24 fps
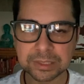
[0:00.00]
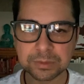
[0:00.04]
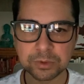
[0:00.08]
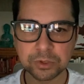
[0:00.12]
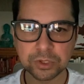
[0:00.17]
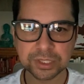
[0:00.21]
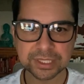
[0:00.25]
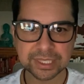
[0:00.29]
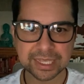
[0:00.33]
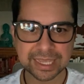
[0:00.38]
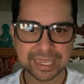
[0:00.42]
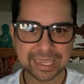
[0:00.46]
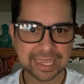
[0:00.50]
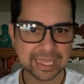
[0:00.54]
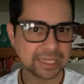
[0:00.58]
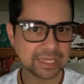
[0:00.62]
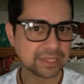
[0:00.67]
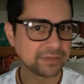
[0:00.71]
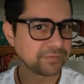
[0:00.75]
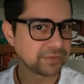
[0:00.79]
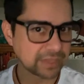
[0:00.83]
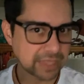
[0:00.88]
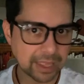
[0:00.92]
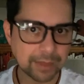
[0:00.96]
and experience a
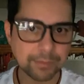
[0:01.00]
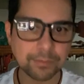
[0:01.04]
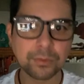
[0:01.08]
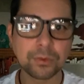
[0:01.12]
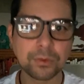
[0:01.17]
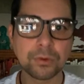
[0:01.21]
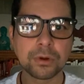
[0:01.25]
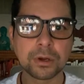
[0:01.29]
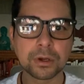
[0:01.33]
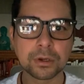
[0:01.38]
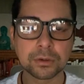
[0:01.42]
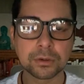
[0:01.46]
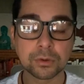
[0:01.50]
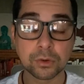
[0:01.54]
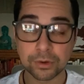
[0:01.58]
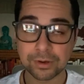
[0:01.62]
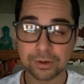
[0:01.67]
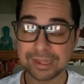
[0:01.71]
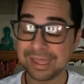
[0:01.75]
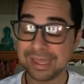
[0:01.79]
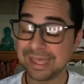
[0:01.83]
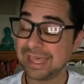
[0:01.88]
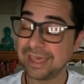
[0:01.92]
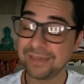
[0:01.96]
hell of a lot more,
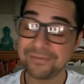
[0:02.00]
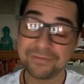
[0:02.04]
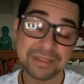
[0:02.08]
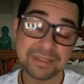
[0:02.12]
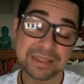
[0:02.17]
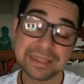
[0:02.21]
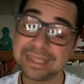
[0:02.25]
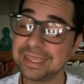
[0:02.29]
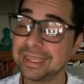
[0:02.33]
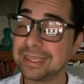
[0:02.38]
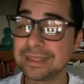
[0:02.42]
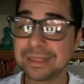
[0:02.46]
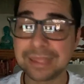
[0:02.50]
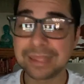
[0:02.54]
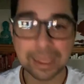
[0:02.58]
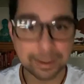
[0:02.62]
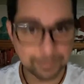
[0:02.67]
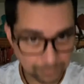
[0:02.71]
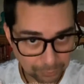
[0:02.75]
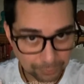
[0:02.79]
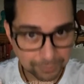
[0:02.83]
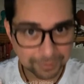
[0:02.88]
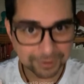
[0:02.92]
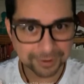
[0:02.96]
or a heavenly a
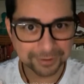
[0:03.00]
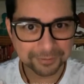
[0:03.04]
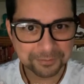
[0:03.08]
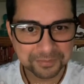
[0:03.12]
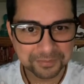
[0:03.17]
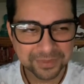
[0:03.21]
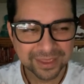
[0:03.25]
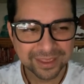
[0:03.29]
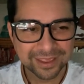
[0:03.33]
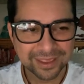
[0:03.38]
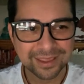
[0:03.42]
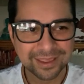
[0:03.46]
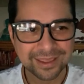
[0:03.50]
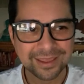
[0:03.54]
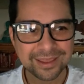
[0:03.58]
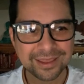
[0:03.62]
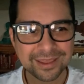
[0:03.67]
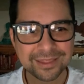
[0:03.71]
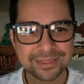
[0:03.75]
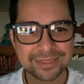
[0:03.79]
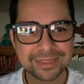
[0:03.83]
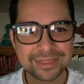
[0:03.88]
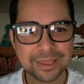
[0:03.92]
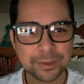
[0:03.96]
lot more,
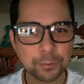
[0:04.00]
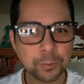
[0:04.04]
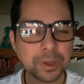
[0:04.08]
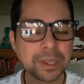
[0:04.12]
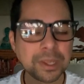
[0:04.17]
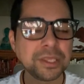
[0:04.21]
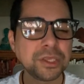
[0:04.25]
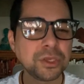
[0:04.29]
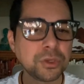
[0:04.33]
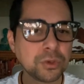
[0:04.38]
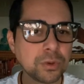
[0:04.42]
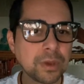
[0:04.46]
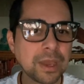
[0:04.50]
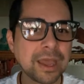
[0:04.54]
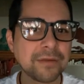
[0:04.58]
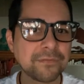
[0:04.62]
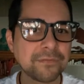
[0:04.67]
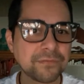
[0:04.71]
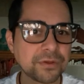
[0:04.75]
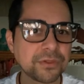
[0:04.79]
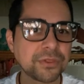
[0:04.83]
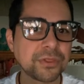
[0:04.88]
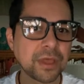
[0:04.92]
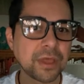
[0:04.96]
than what you
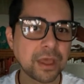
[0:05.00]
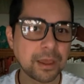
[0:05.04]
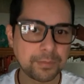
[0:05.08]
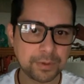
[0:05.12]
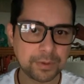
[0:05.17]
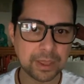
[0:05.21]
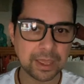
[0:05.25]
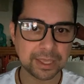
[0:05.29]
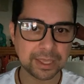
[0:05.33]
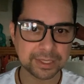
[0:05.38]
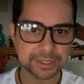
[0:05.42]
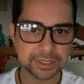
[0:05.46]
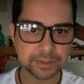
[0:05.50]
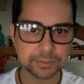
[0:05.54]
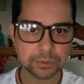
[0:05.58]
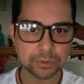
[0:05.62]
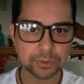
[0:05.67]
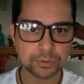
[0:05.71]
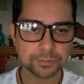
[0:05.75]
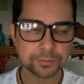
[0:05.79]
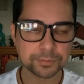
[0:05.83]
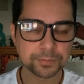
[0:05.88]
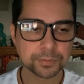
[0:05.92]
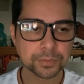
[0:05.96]
ever thought
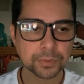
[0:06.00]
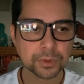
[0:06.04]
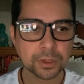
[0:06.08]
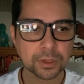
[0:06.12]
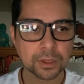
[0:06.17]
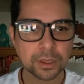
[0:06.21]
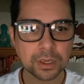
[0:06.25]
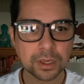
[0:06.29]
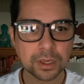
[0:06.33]
possible.